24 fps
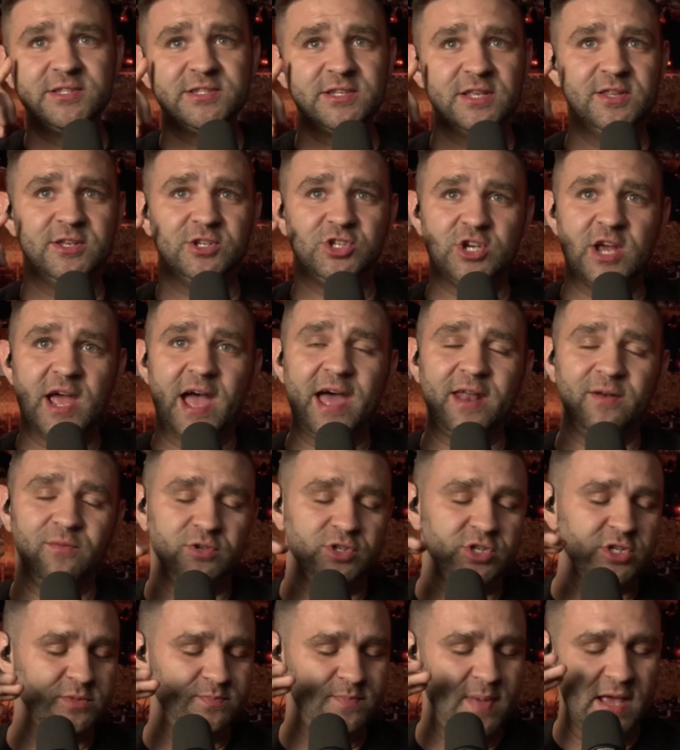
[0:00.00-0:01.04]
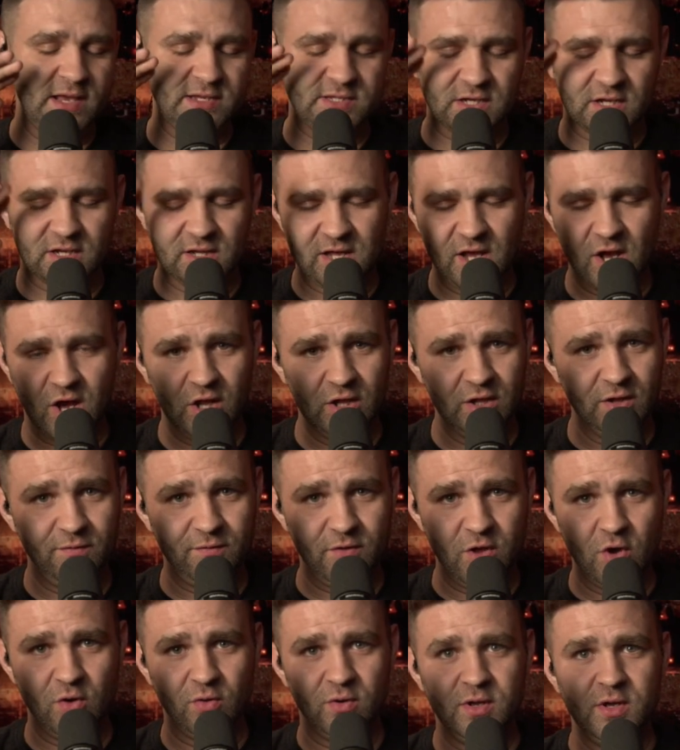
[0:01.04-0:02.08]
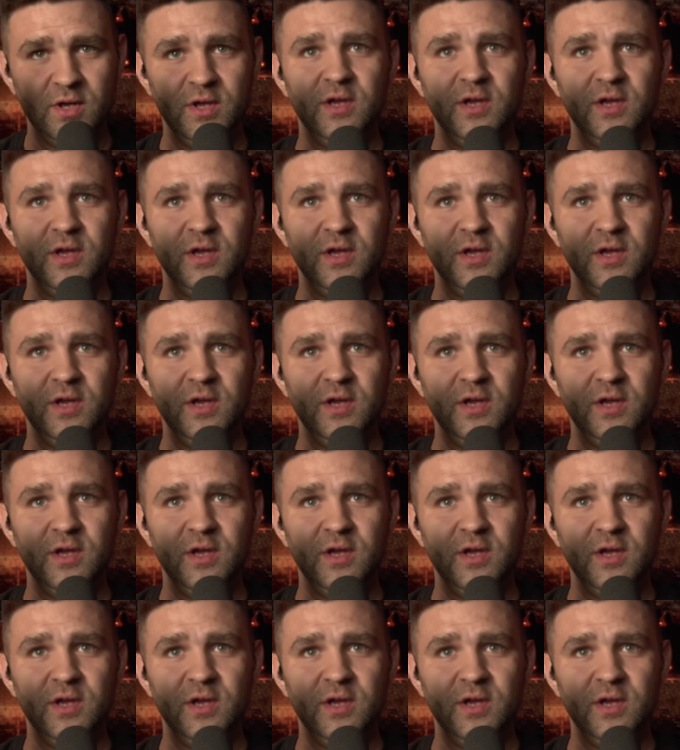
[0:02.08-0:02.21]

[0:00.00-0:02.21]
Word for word: in the chat, which is basically all of you,